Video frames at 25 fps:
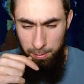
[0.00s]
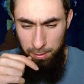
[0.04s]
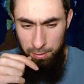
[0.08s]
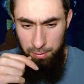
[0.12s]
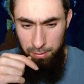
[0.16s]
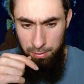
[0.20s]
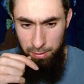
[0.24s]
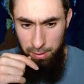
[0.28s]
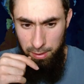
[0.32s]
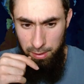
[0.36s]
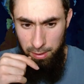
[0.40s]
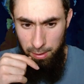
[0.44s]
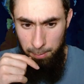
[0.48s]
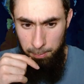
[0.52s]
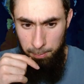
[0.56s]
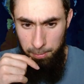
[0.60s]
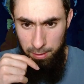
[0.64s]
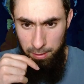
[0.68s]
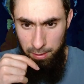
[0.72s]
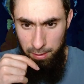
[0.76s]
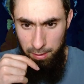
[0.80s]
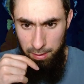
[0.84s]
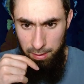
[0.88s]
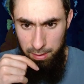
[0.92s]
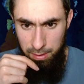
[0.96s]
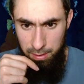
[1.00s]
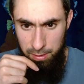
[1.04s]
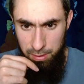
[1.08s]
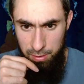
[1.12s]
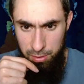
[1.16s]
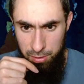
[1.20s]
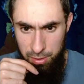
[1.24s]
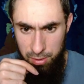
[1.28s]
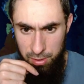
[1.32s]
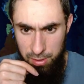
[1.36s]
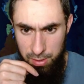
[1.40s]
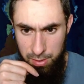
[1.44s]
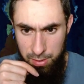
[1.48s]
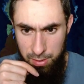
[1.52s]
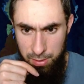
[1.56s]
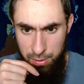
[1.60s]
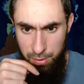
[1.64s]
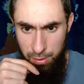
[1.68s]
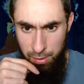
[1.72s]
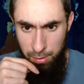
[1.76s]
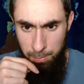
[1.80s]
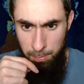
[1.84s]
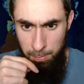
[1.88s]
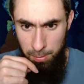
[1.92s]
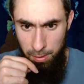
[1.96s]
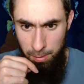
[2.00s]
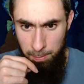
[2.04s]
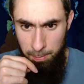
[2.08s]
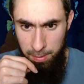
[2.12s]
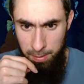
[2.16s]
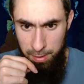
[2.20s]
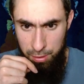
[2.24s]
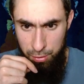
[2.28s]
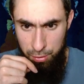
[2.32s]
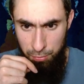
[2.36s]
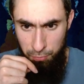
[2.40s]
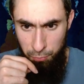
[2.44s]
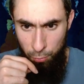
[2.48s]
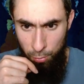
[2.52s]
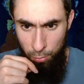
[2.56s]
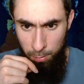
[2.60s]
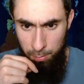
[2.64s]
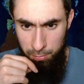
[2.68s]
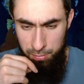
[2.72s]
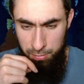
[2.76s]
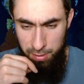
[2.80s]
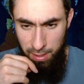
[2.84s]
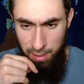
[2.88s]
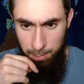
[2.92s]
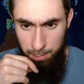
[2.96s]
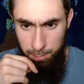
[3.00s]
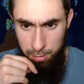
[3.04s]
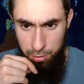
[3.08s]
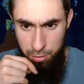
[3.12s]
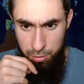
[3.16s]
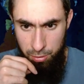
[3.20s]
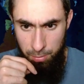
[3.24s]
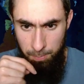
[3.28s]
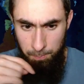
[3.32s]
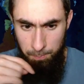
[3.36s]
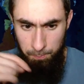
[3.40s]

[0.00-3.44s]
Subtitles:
clean it up here. Like she's going to be our major form of damage.